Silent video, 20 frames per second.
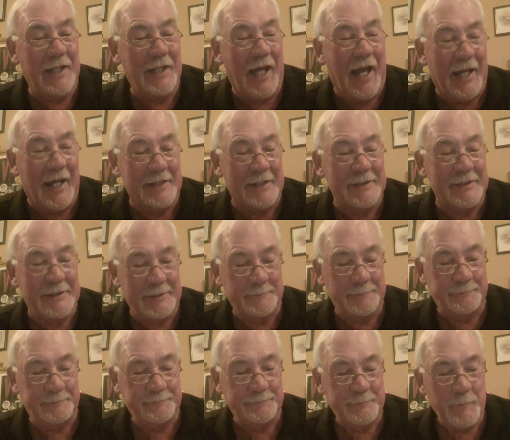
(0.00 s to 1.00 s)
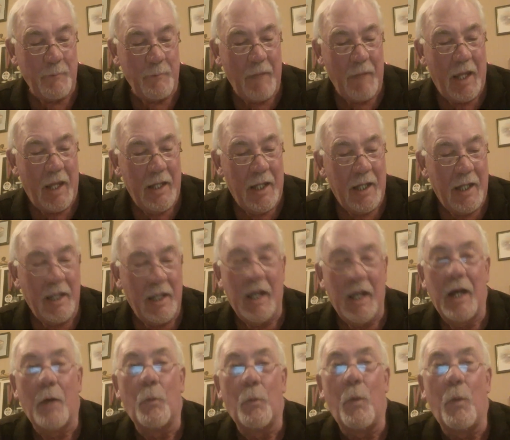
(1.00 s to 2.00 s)
And
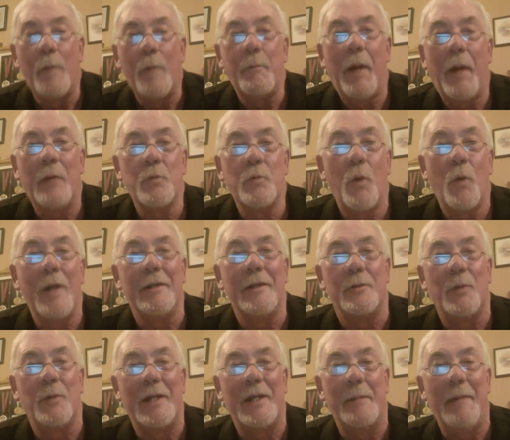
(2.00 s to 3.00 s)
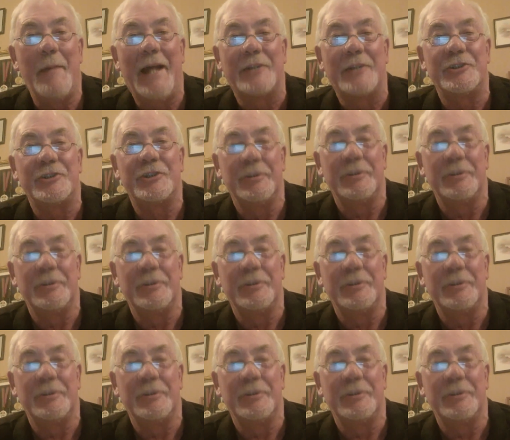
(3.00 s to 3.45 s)
£1 would win a match,